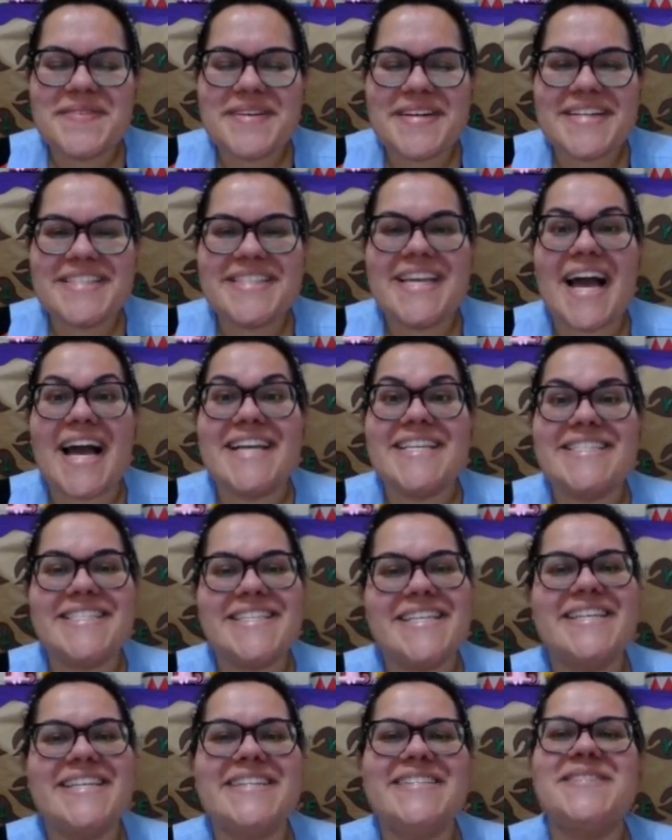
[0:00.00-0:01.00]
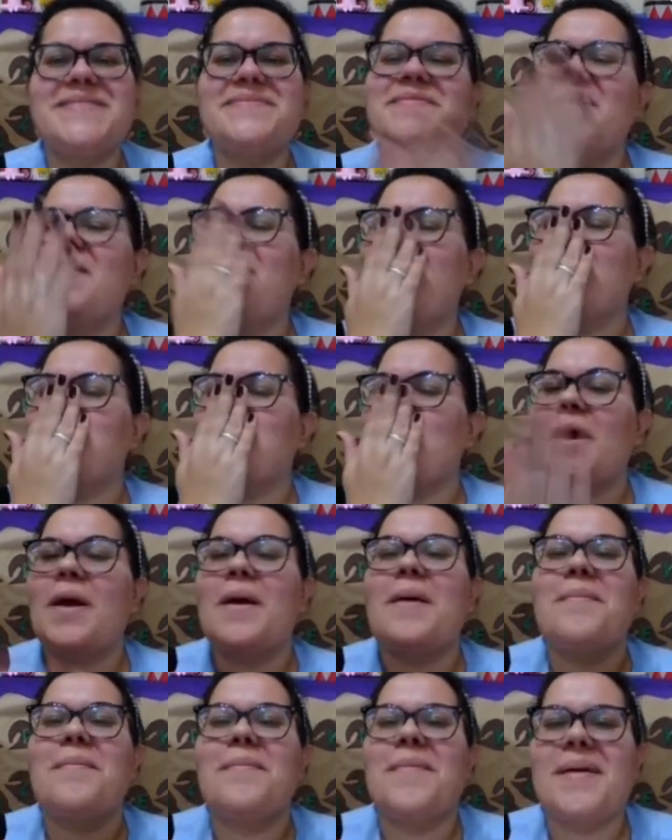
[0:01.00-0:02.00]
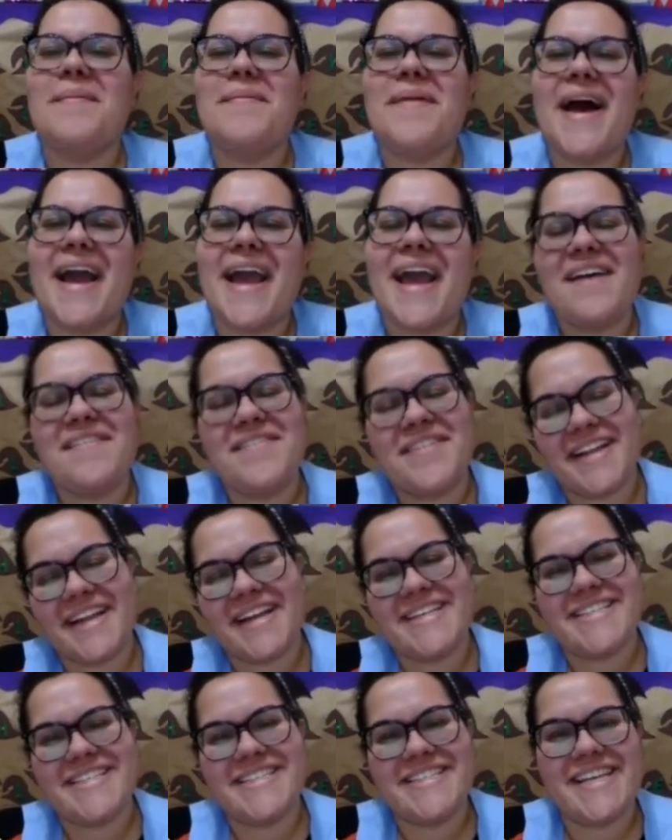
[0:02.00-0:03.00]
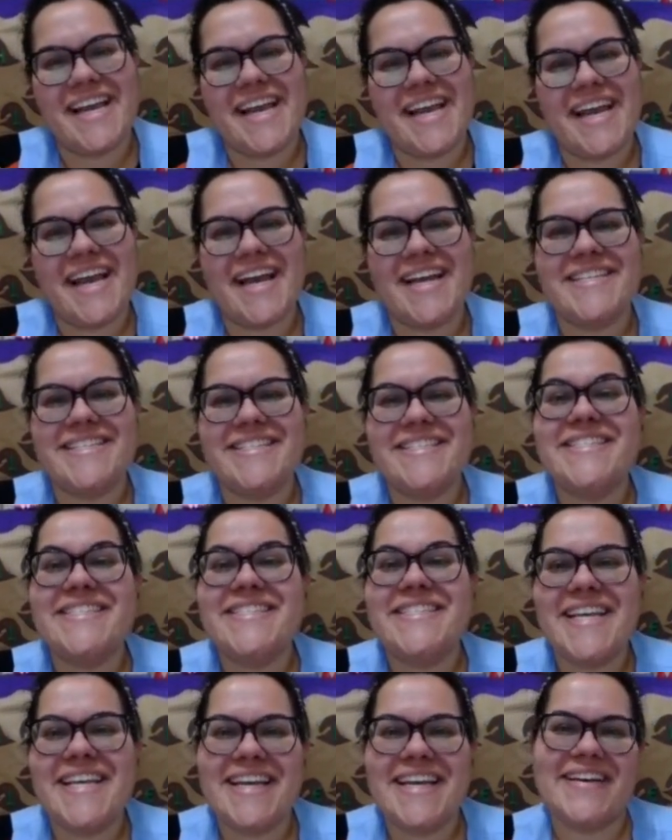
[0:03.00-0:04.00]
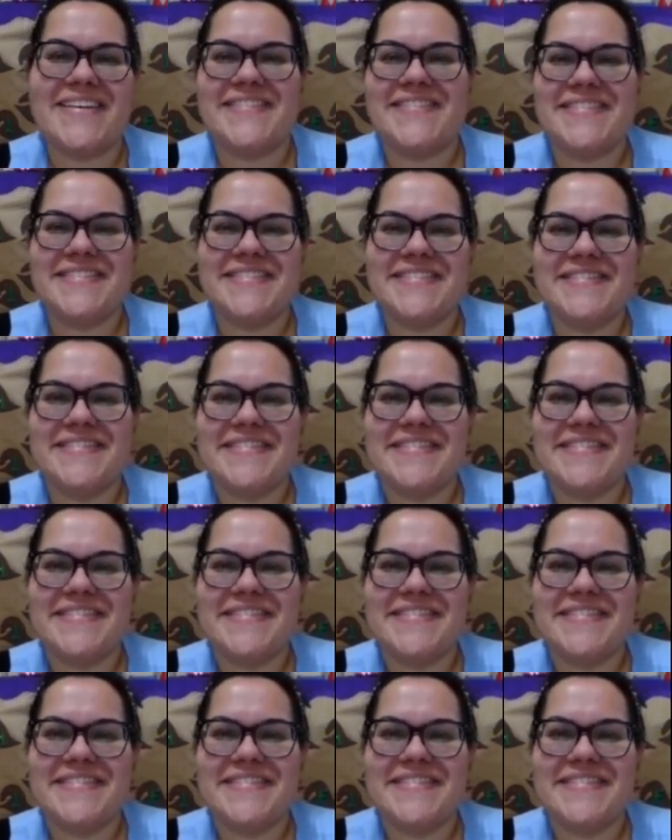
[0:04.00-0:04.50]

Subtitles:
much. I see you tomorrow. Bye-bye. Have a nice day, guys. See ya.